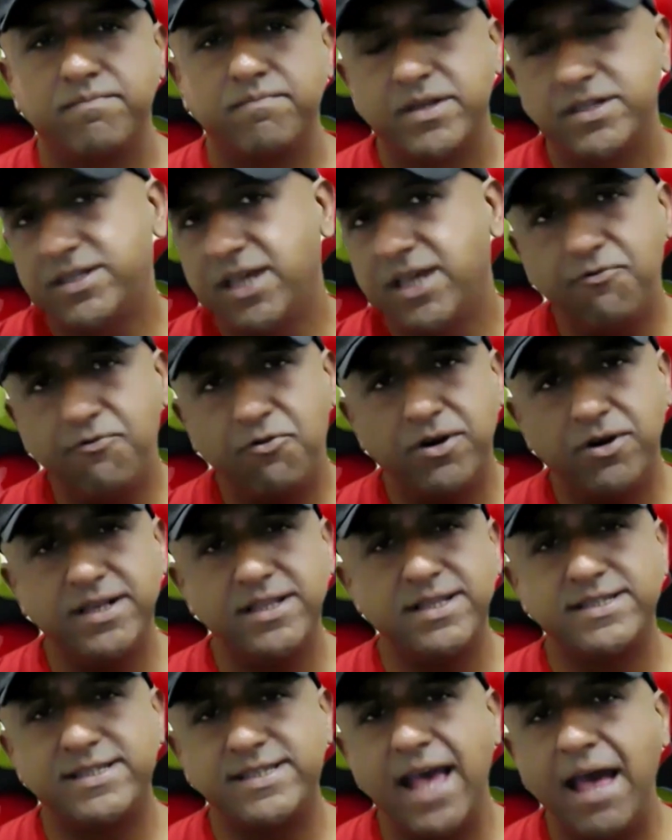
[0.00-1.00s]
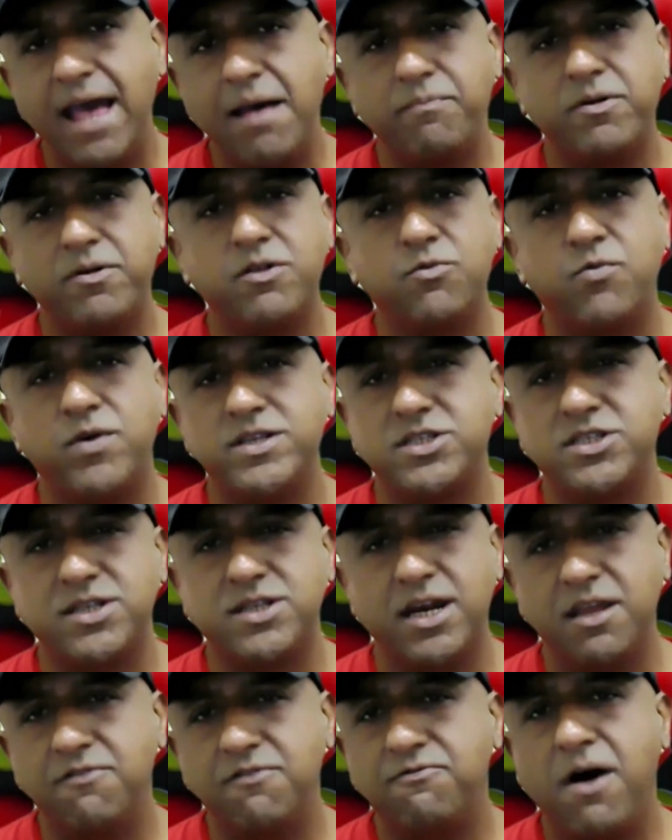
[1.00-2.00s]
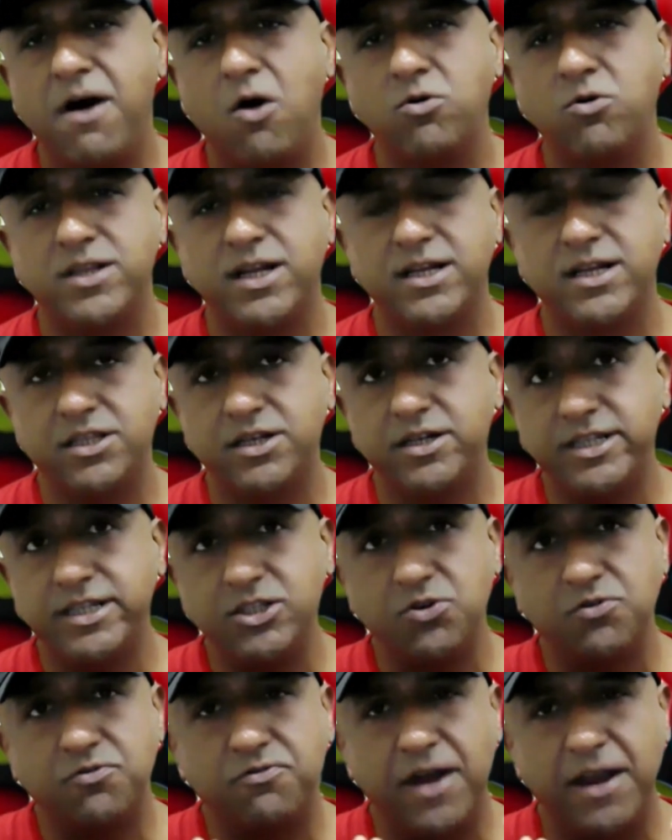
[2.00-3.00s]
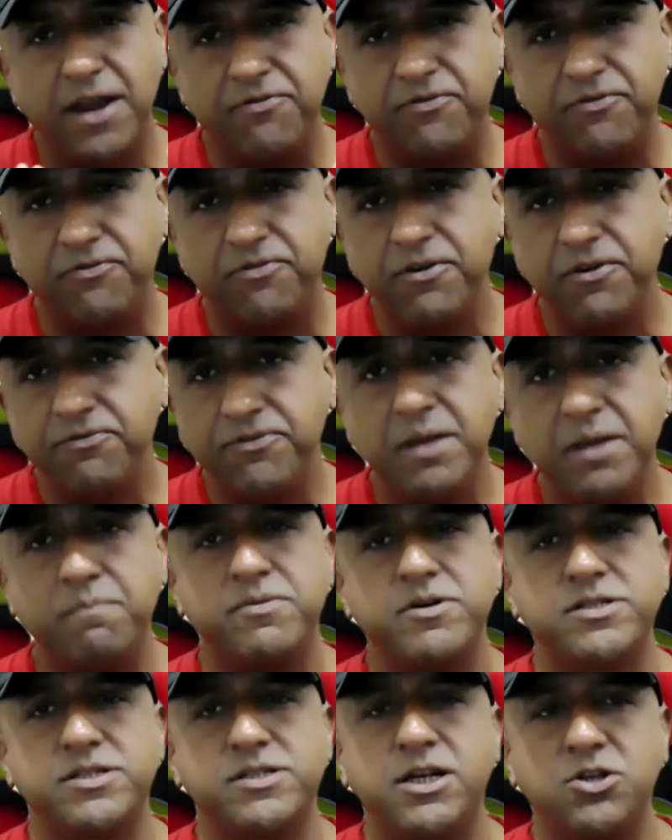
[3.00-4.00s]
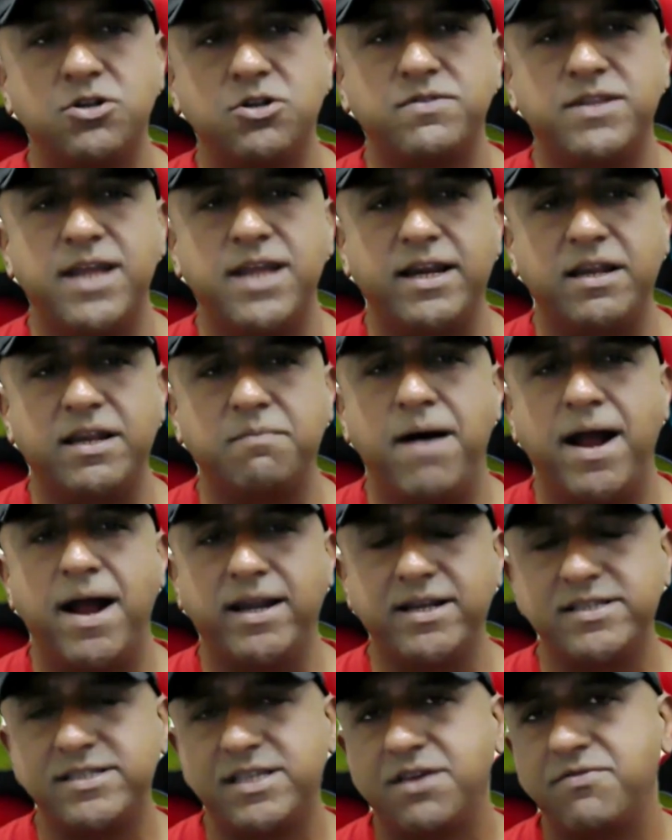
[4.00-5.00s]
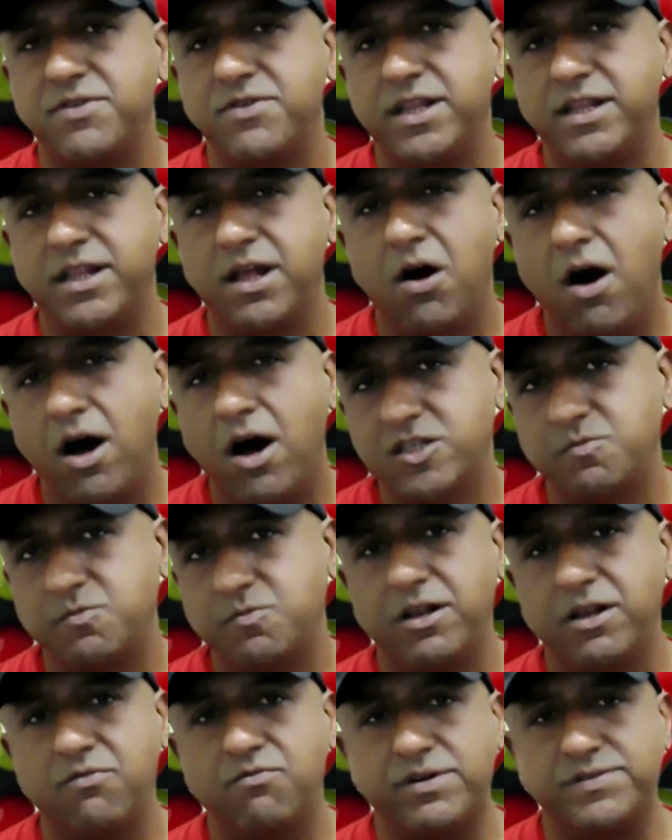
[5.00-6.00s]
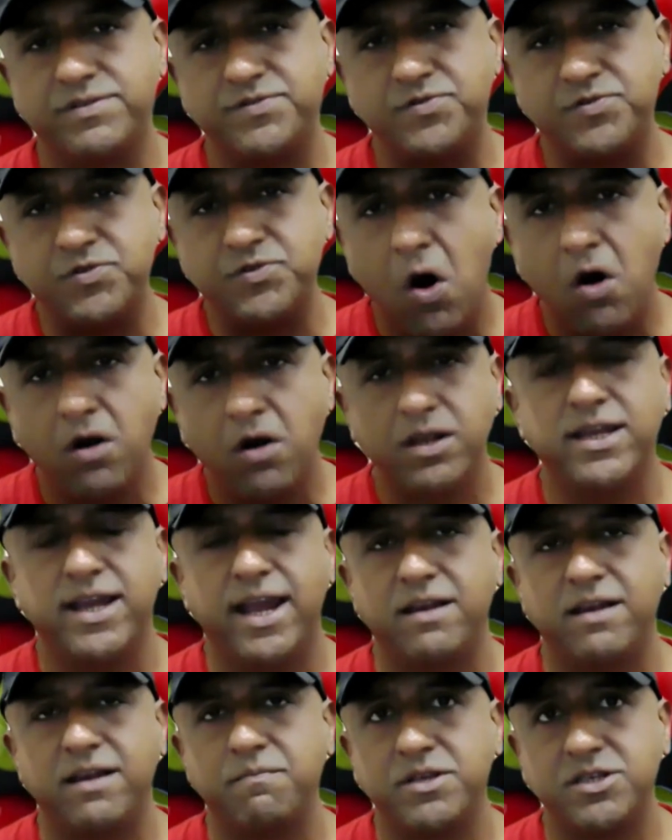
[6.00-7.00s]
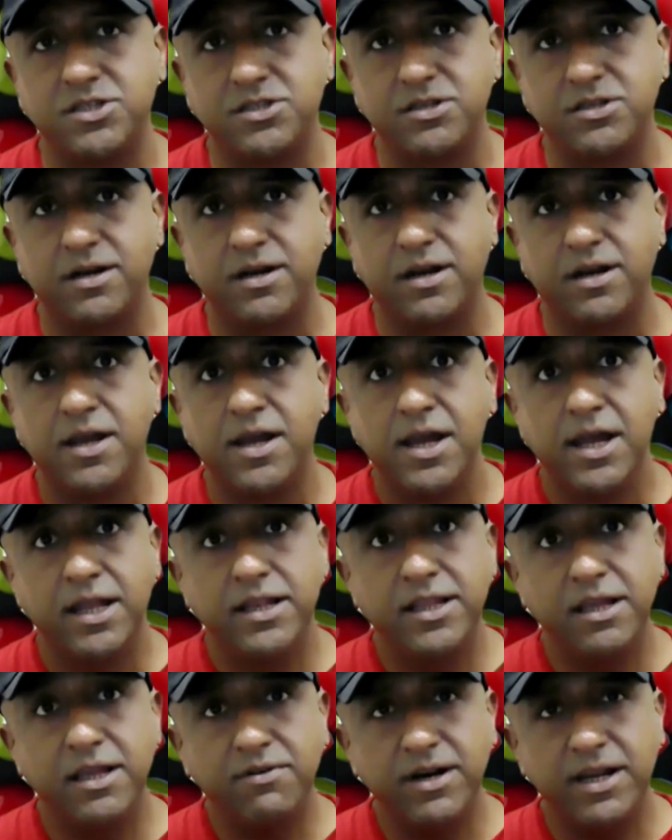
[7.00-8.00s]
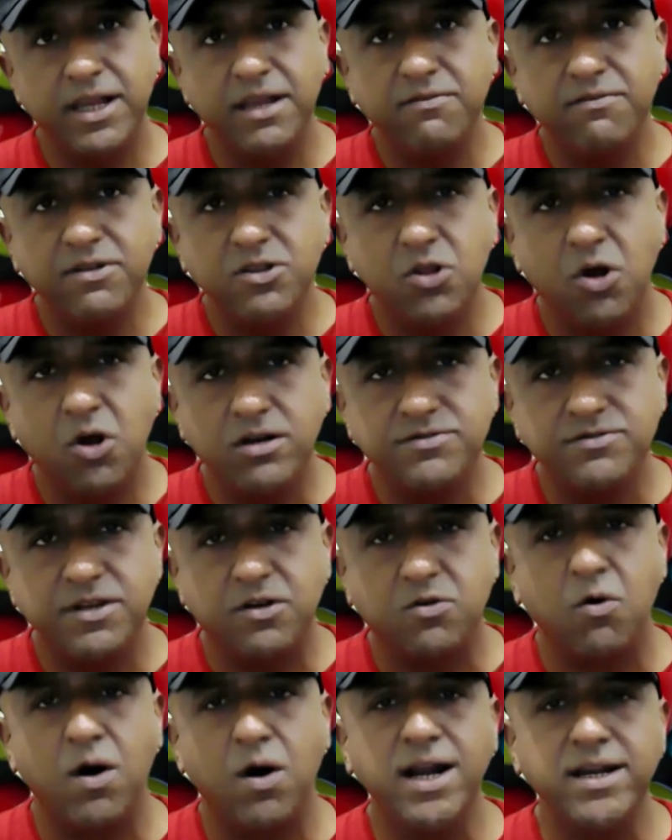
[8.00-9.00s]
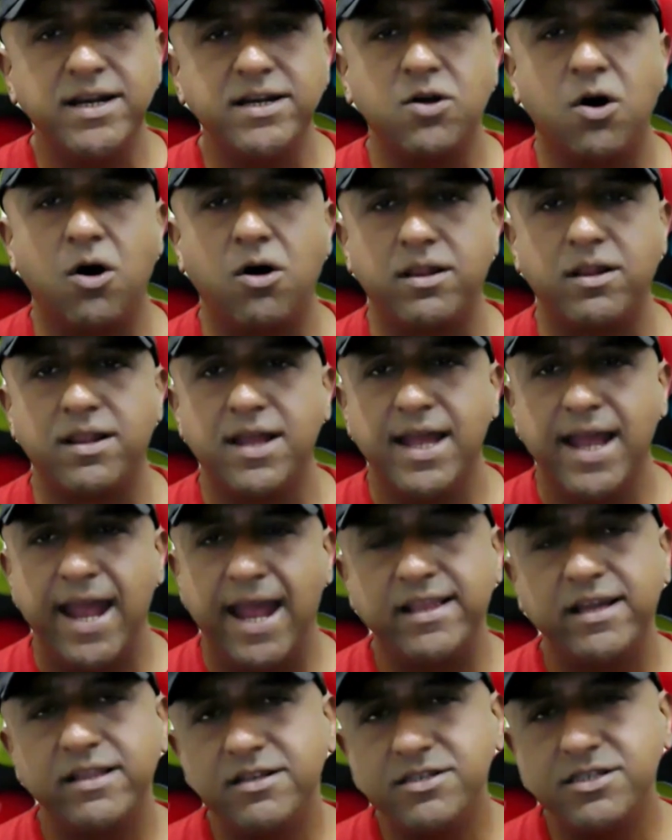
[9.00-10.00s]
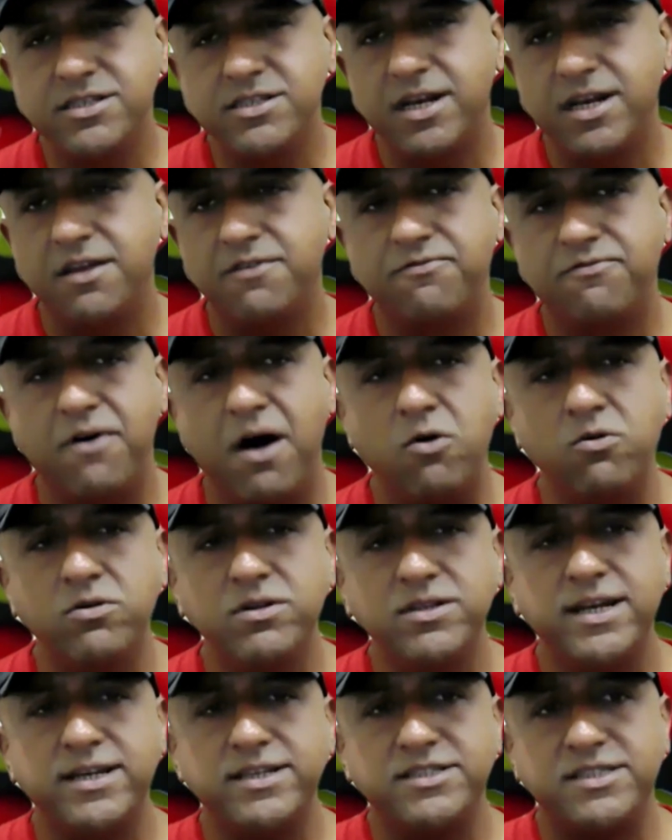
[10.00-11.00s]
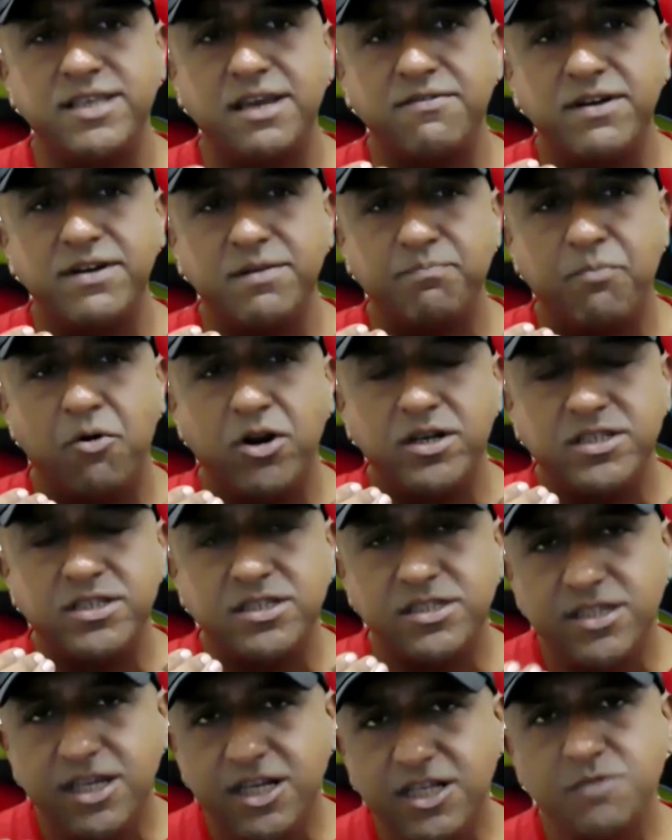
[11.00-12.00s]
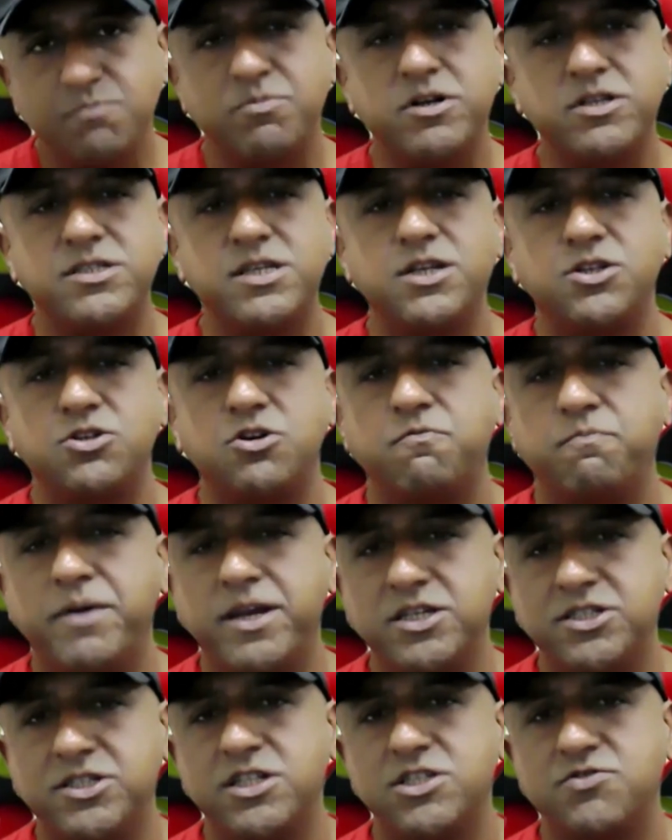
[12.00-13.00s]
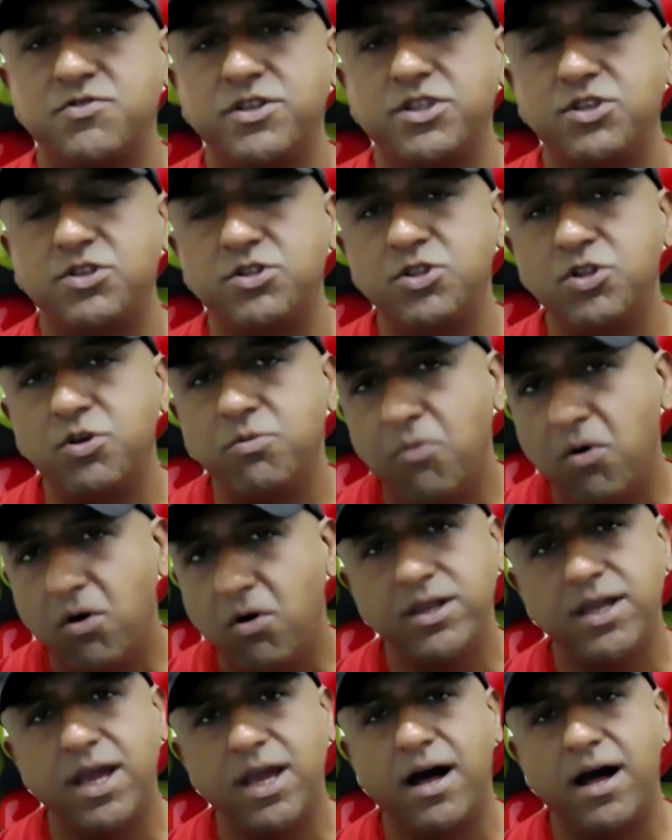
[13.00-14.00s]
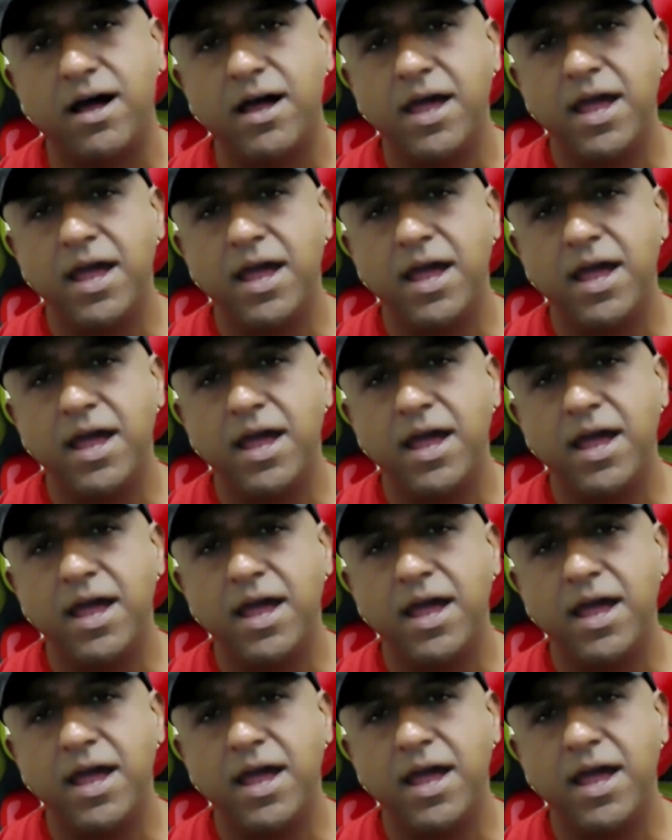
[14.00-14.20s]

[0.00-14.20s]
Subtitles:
Say, for an example, one study found that 30 to 50% of the antibiotics given in the hospital were wrongly administered. They were even not required at all. Another study found that 7.6% of patients with pneumonia